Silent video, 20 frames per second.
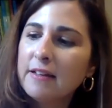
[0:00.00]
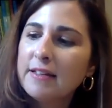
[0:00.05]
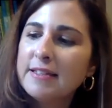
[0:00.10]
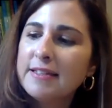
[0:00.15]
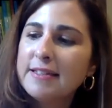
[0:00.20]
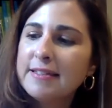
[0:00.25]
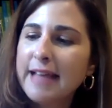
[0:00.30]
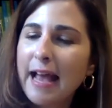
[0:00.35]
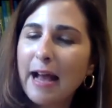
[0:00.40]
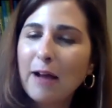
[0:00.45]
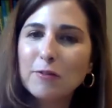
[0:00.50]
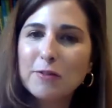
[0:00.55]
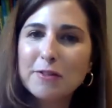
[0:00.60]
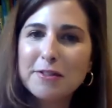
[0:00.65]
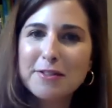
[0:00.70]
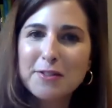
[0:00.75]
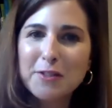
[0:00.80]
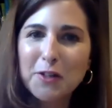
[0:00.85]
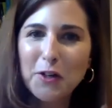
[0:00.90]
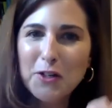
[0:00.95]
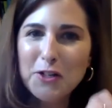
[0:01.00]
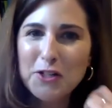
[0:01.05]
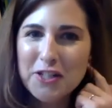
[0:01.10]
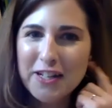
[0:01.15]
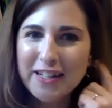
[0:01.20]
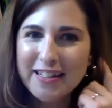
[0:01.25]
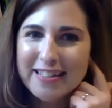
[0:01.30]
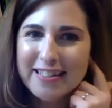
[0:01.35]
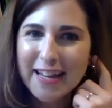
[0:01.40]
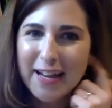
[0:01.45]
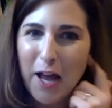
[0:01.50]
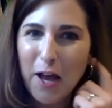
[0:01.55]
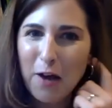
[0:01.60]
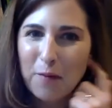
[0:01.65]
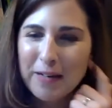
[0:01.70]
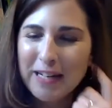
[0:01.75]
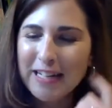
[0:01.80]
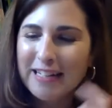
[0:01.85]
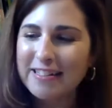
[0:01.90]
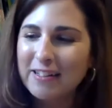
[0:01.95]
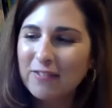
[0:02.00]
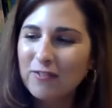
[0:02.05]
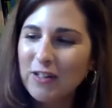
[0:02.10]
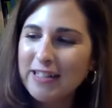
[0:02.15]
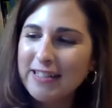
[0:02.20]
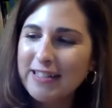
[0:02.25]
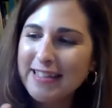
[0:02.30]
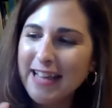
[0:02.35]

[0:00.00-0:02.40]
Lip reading: sound search and say how many different